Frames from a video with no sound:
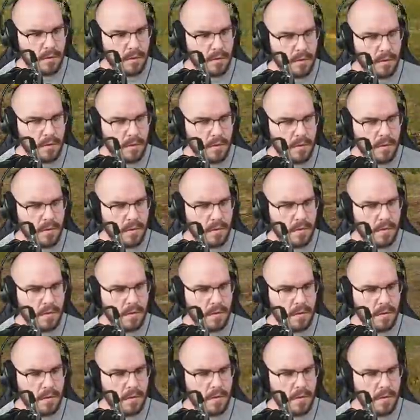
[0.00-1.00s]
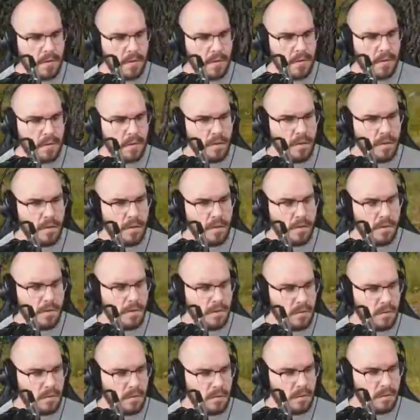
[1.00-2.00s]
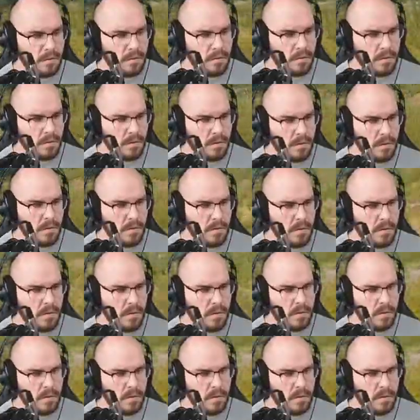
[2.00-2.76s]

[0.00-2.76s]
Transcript: Nothing is said.